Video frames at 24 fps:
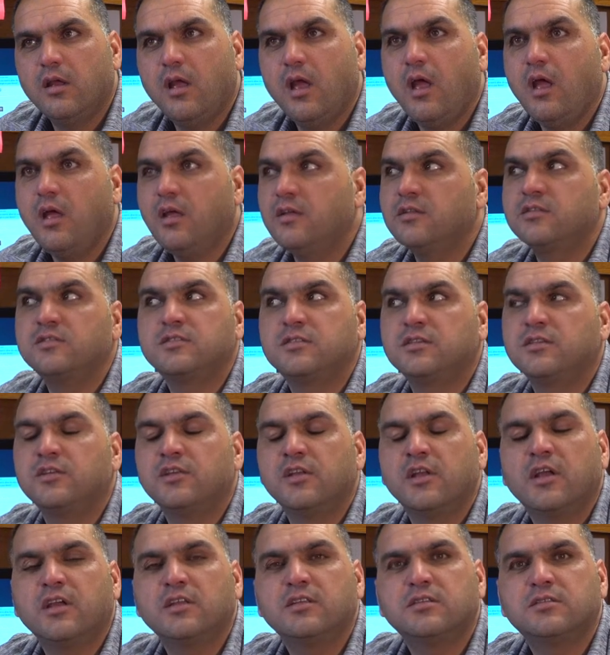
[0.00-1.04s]
ah, it's
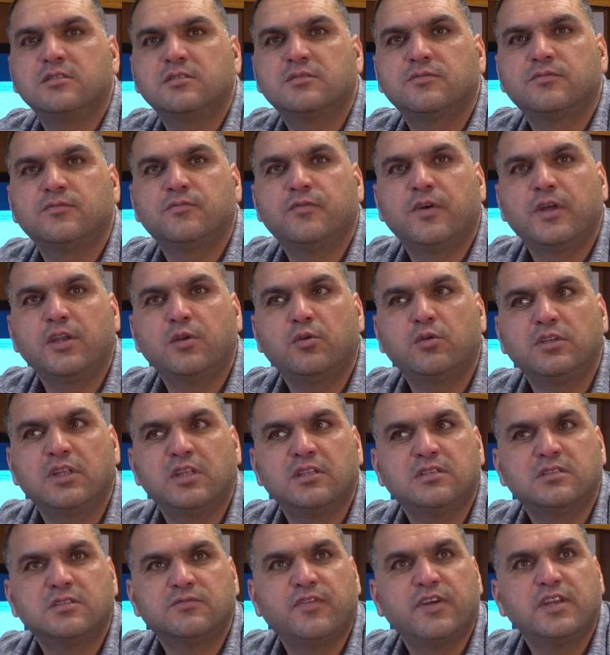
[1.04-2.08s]
uh, it's very good.
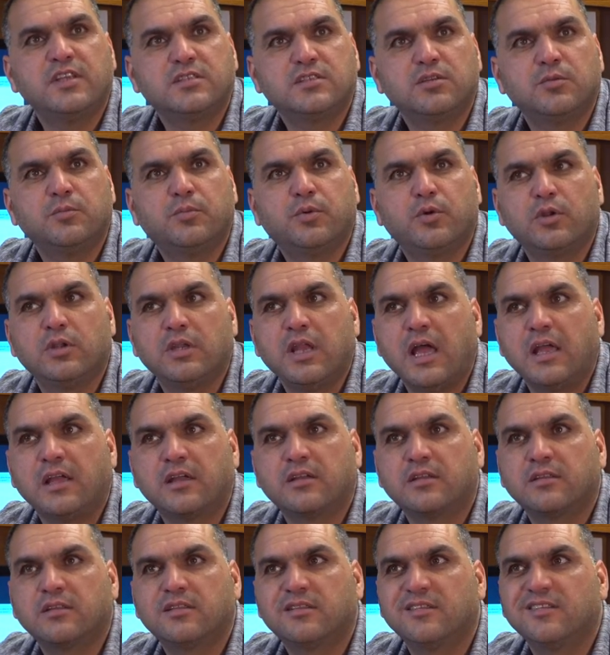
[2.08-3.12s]
It's very simple. Like
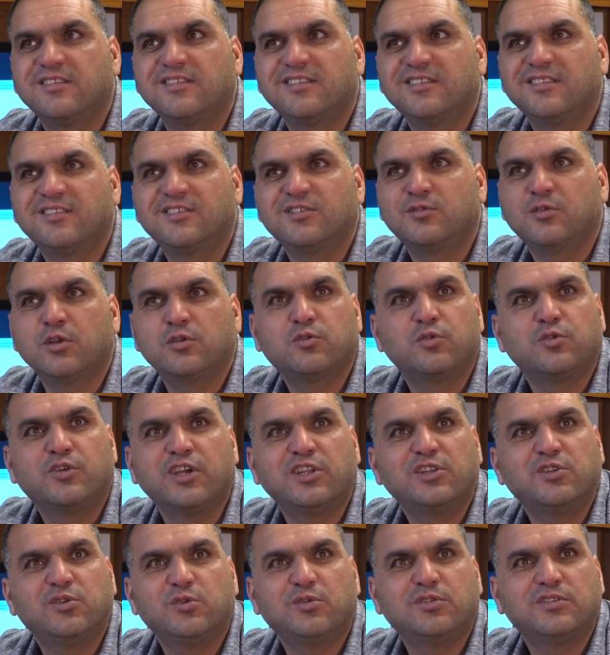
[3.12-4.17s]
to, to
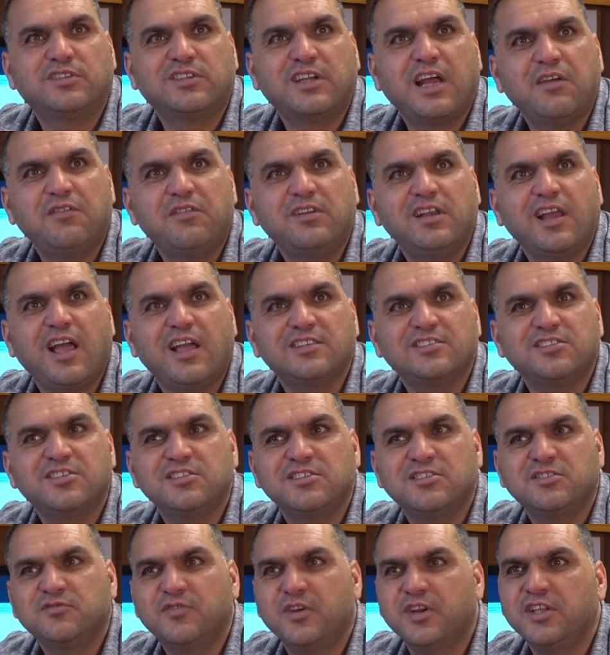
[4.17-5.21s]
get your driving
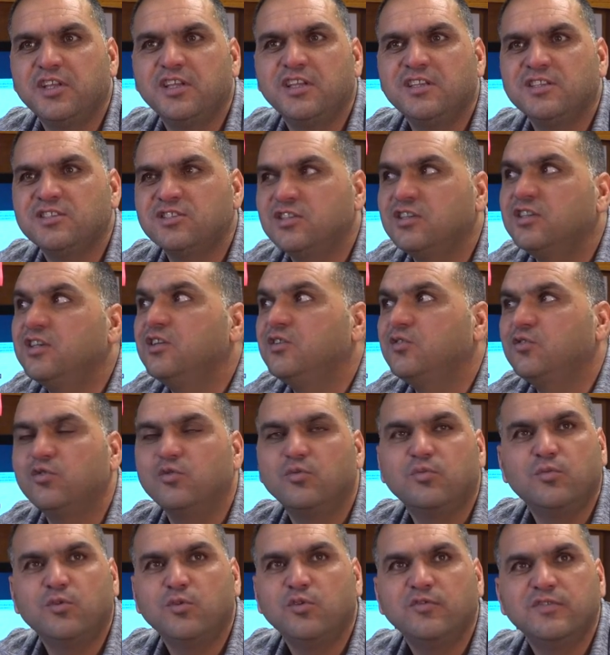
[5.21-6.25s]
license is very easy.
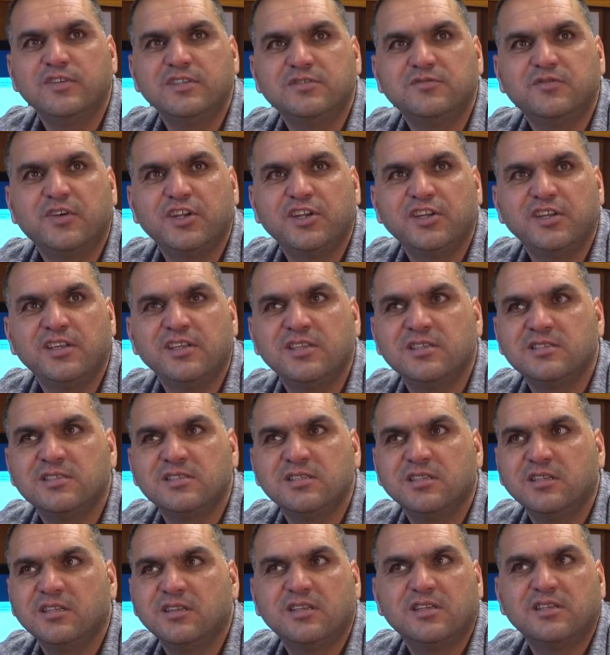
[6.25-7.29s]
To move is very
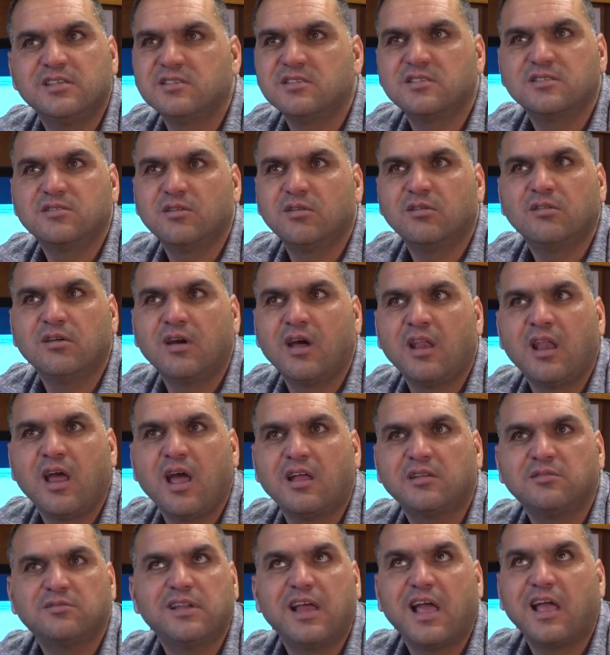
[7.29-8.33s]
easy. There is no a
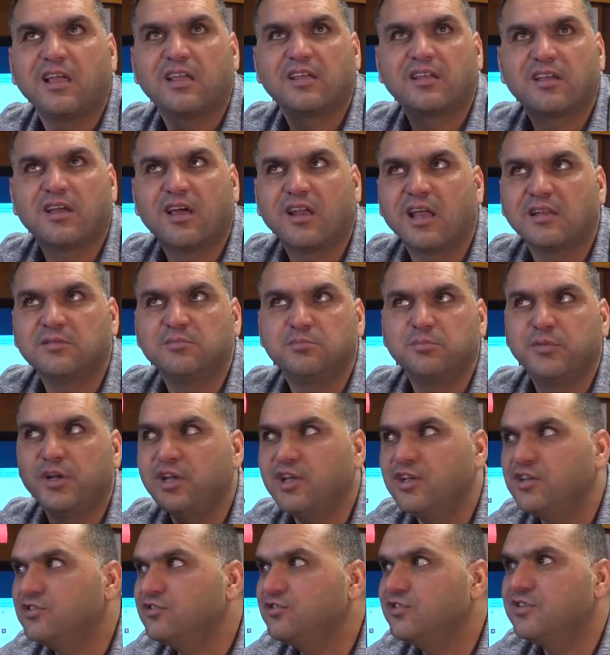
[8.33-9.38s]
lot like a lot of
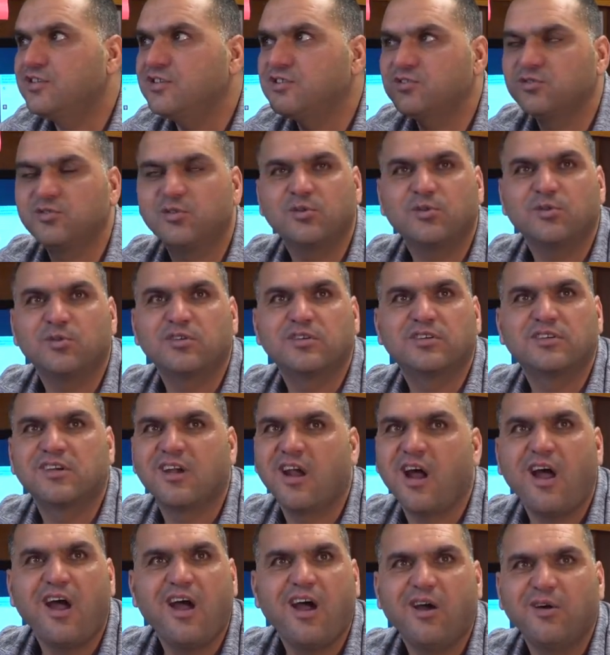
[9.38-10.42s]
bridges or
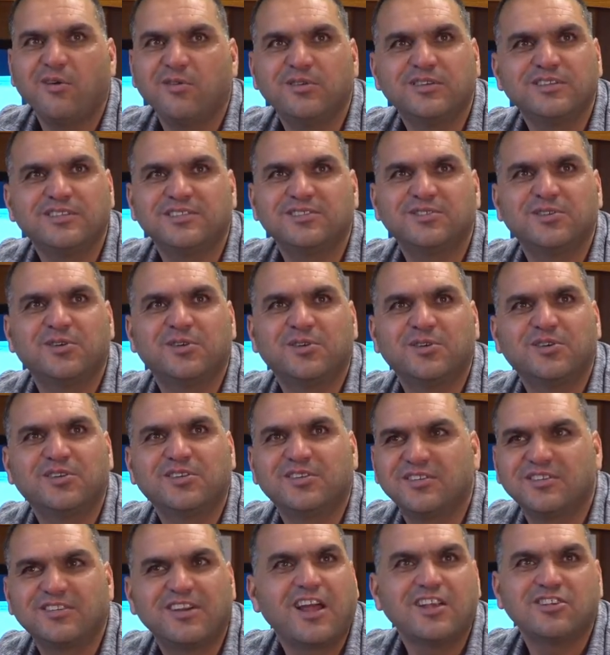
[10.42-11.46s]
crowd mm-hmm.
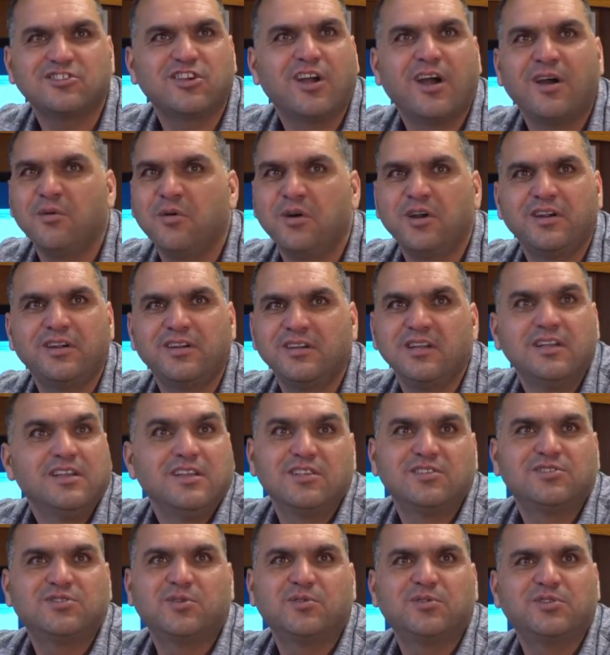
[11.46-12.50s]
or rush hour.
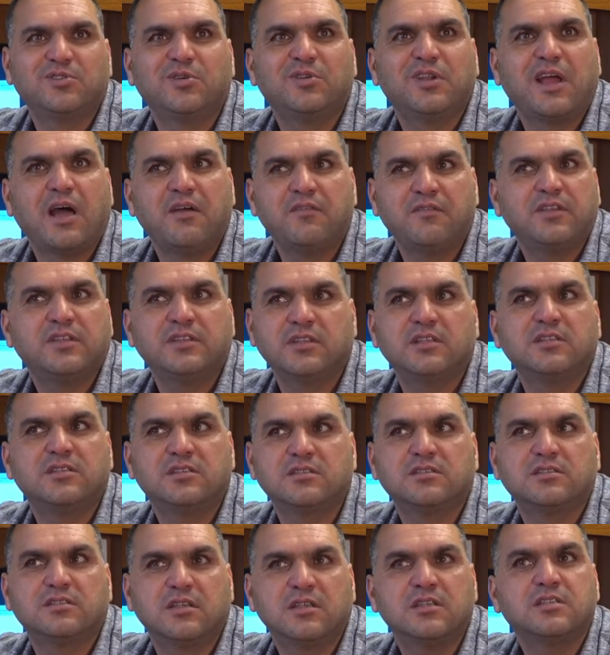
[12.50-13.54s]
So we don't have it. It's
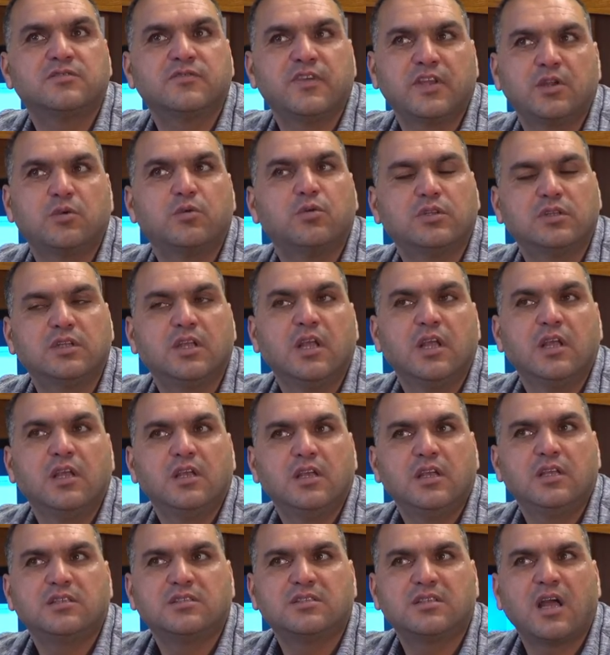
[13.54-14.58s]
it's very good.
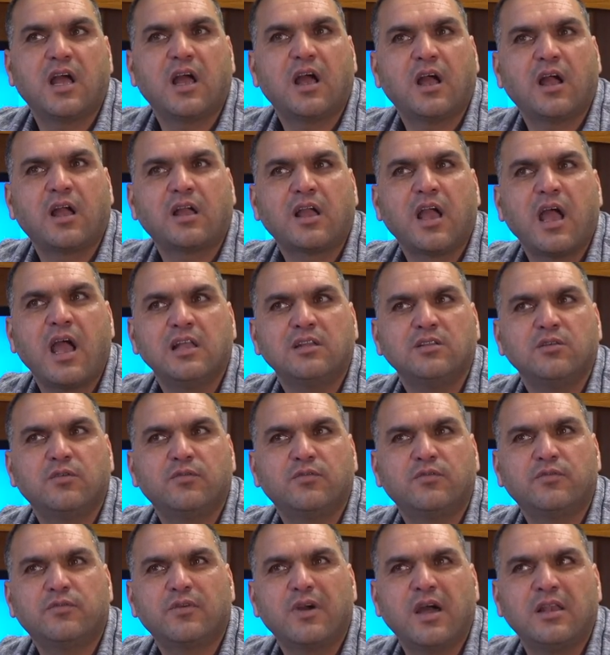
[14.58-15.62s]
It's uh, kind of
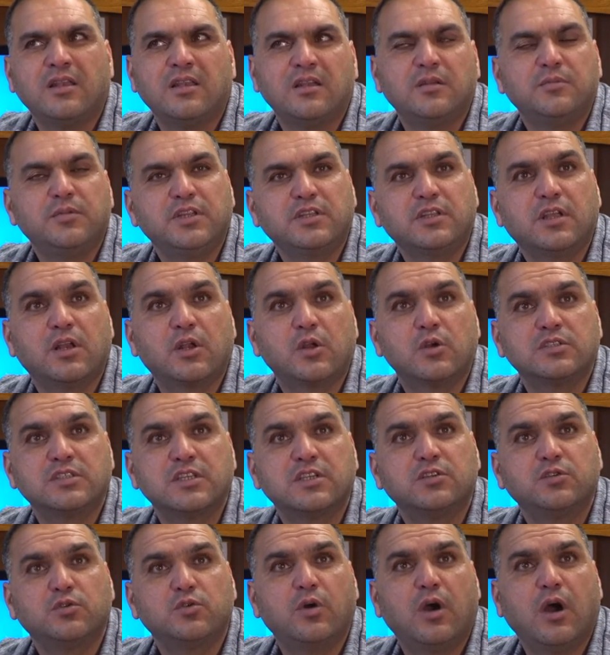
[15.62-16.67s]
a little bit closer
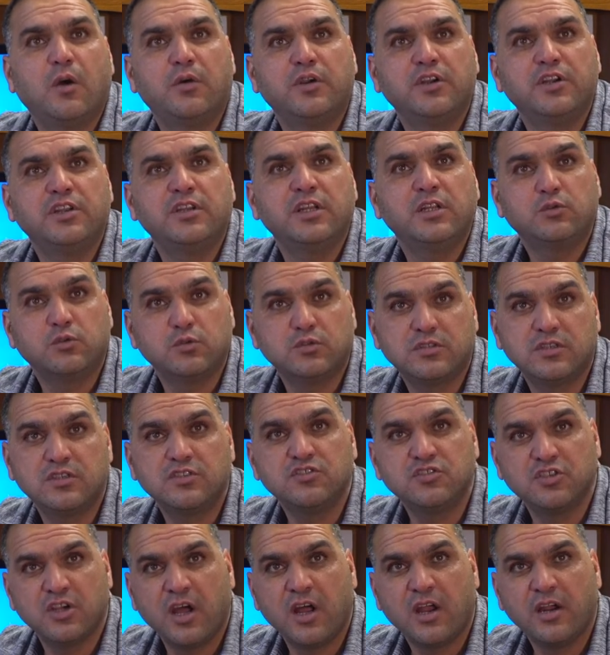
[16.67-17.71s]
to our area to
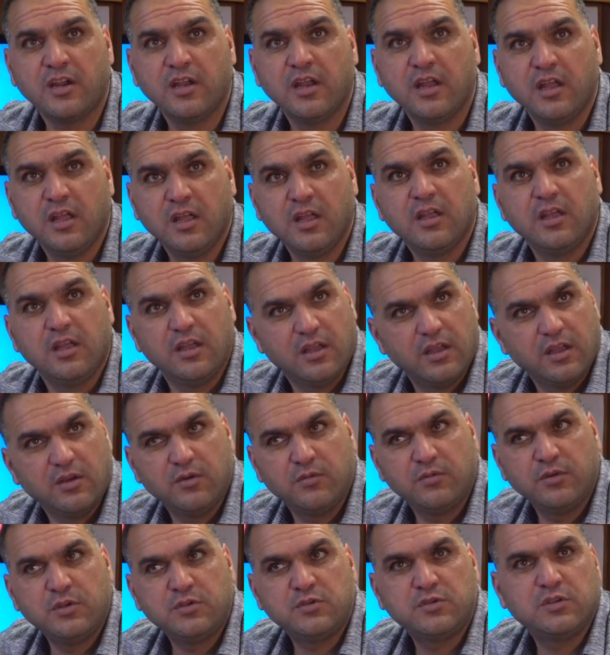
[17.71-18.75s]
Sinjar.
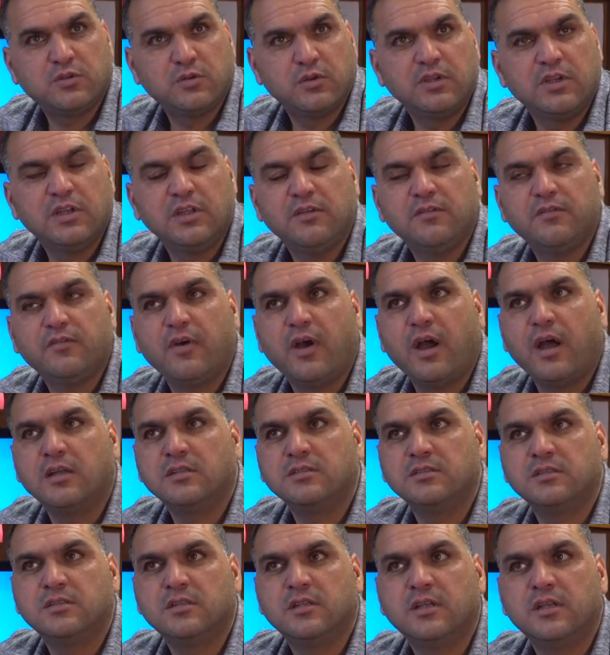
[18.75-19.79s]
We used to live,
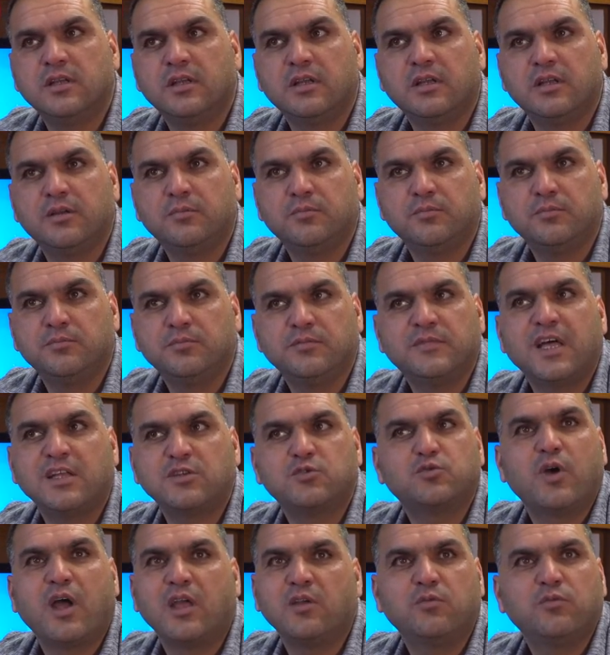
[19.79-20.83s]
and uh,
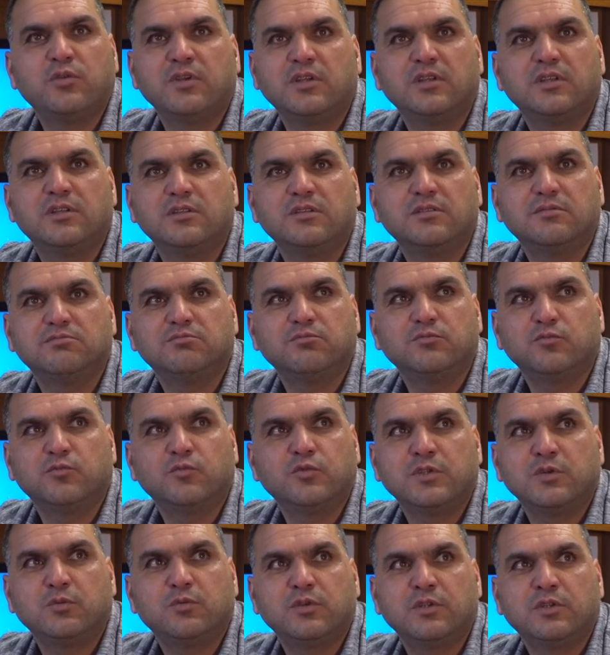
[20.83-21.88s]
that's why we.
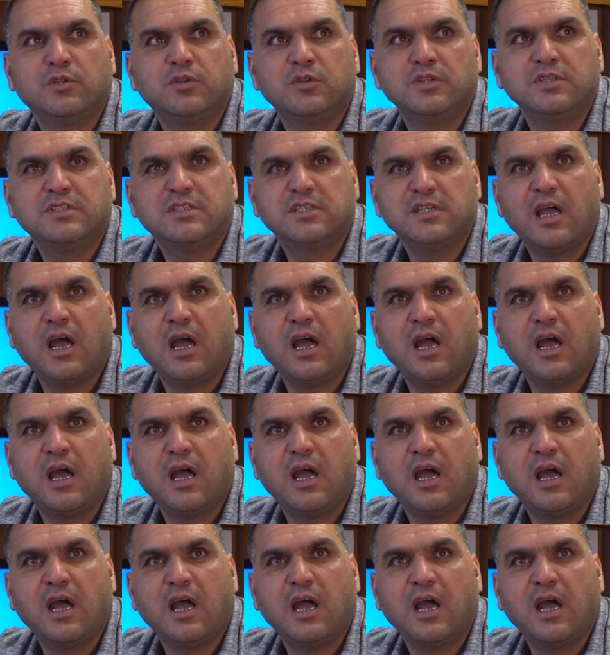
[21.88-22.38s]
We, we didn't see